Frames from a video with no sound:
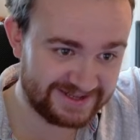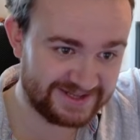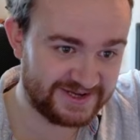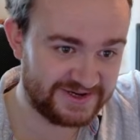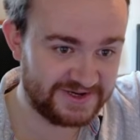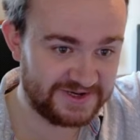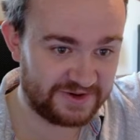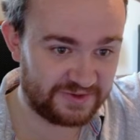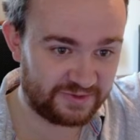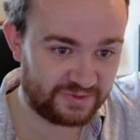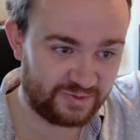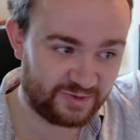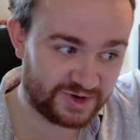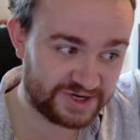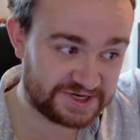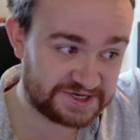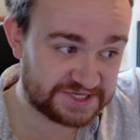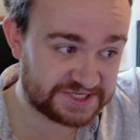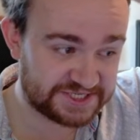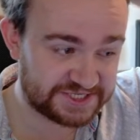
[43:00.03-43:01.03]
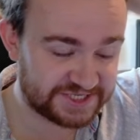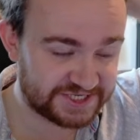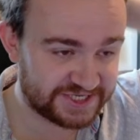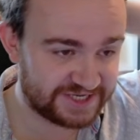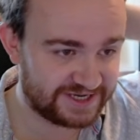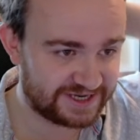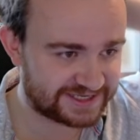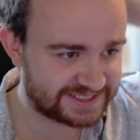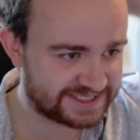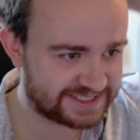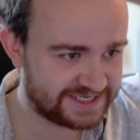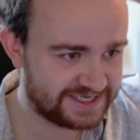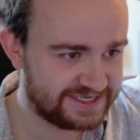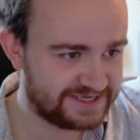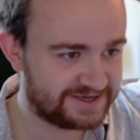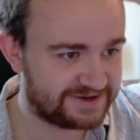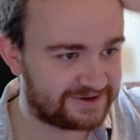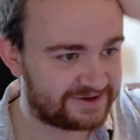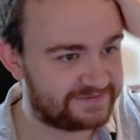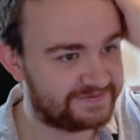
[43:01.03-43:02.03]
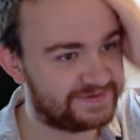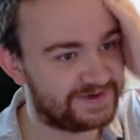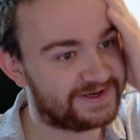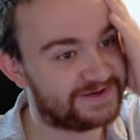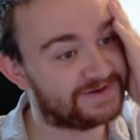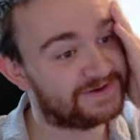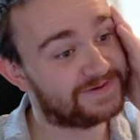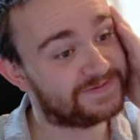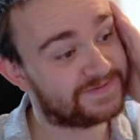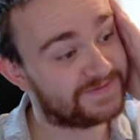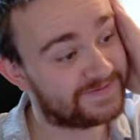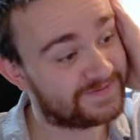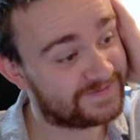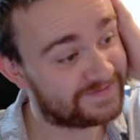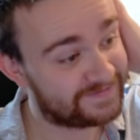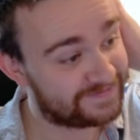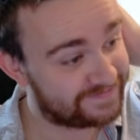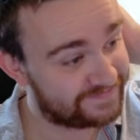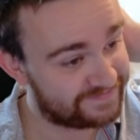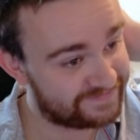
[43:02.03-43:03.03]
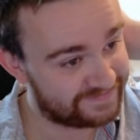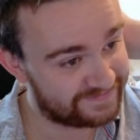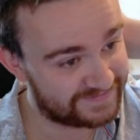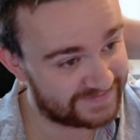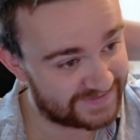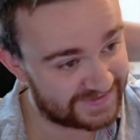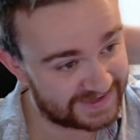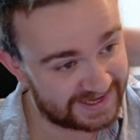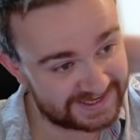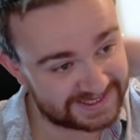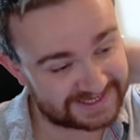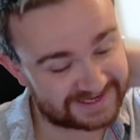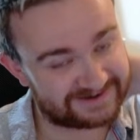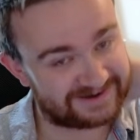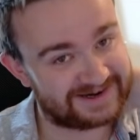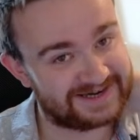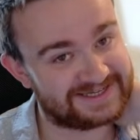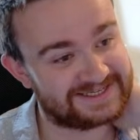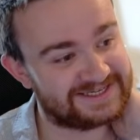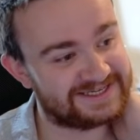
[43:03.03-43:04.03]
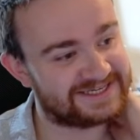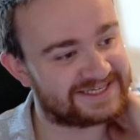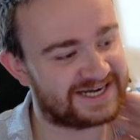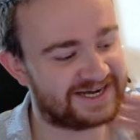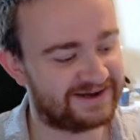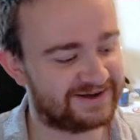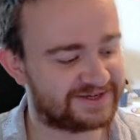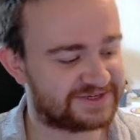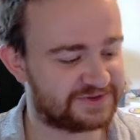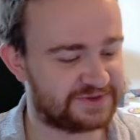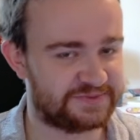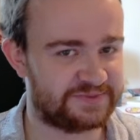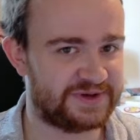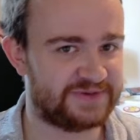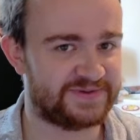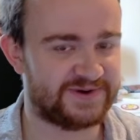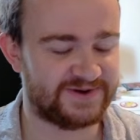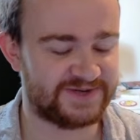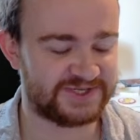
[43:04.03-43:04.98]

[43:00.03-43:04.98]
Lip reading: Luna, what a disgusting combo. That's crazy. Shout out to all the people on